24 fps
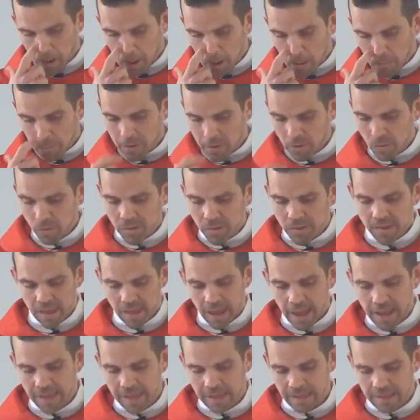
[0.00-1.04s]
We could
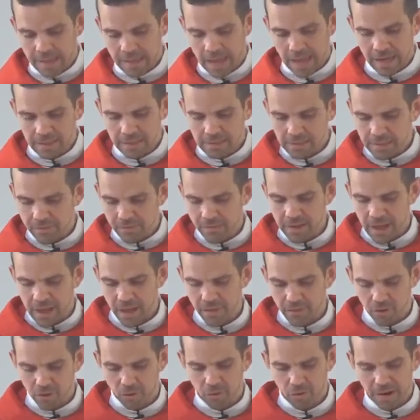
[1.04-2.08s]
say that living
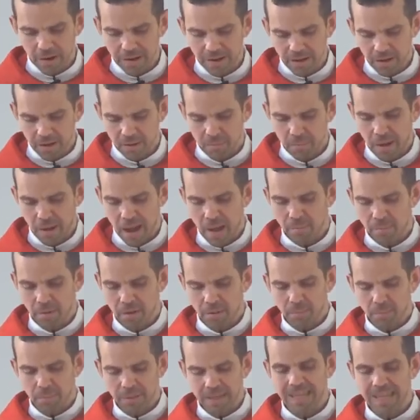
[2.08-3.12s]
out the Great
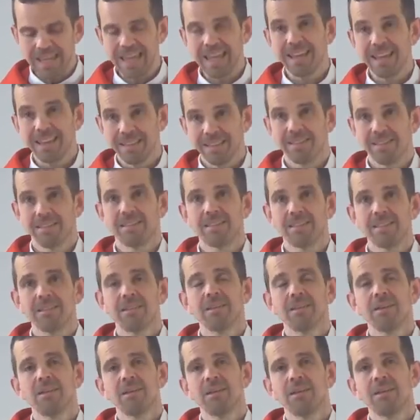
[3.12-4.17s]
Commandment begins
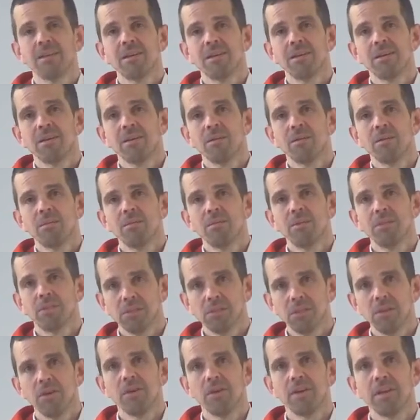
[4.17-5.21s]
with
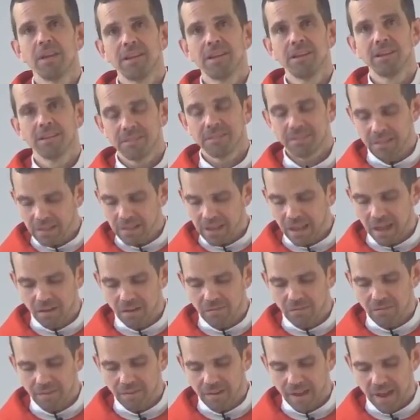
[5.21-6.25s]
learning to
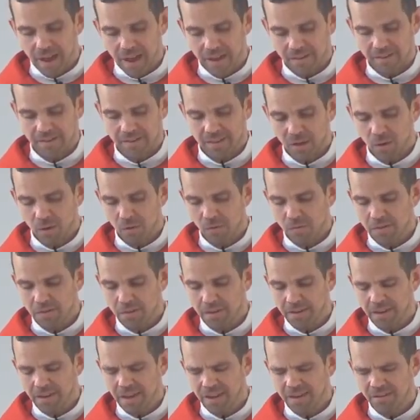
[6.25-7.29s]
love ourselves.
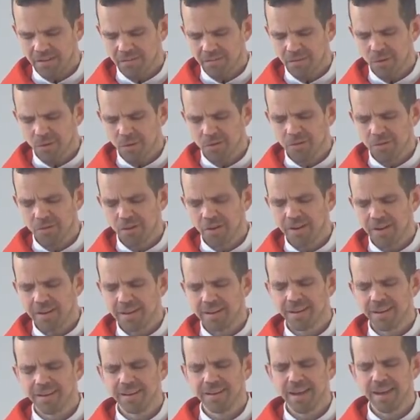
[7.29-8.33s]
And of course, not
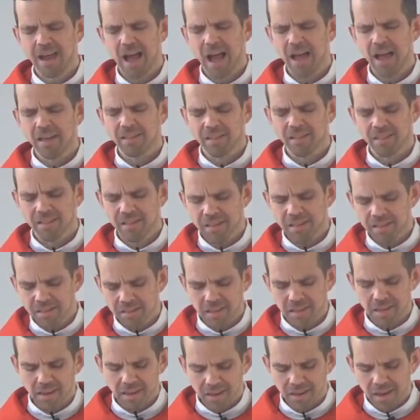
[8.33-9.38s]
in a
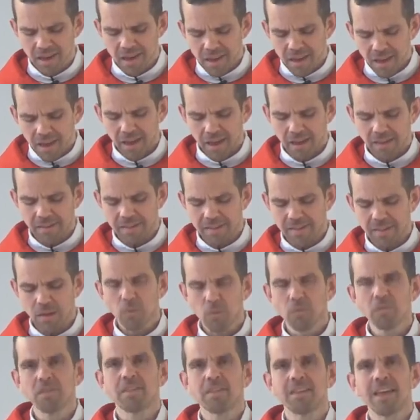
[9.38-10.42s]
narcissistic,
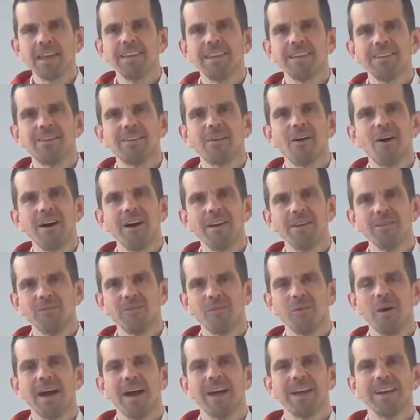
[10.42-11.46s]
self-centered kind of
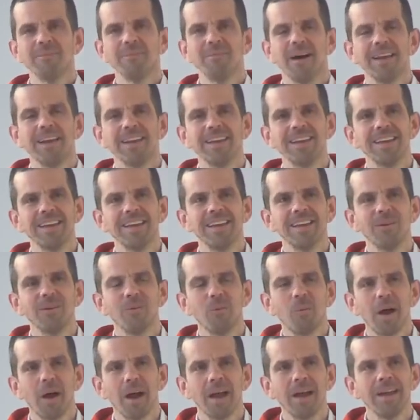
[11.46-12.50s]
way, but in a
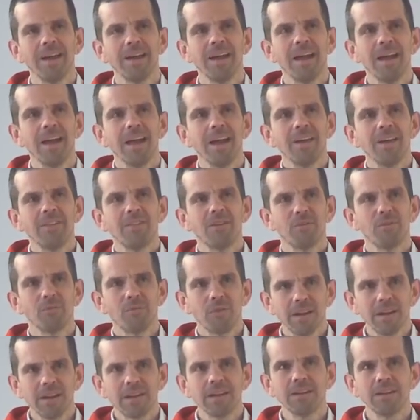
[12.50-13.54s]
way that
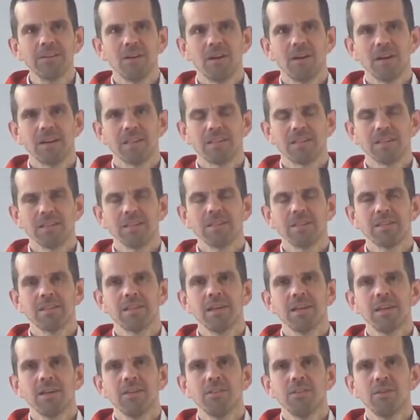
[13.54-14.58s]
recognises
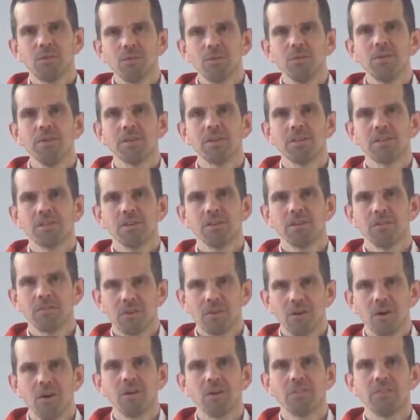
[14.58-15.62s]
the goodness of
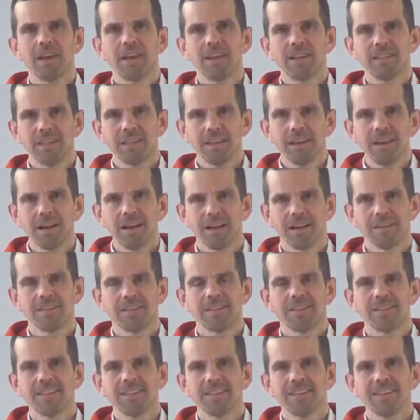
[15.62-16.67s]
God that is in
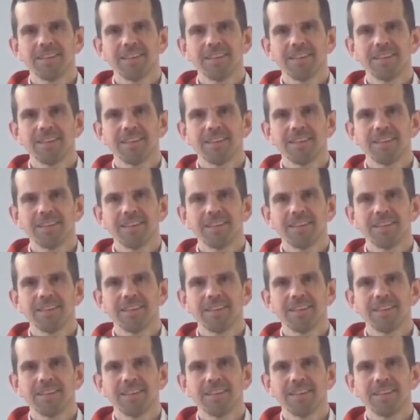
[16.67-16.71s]
us.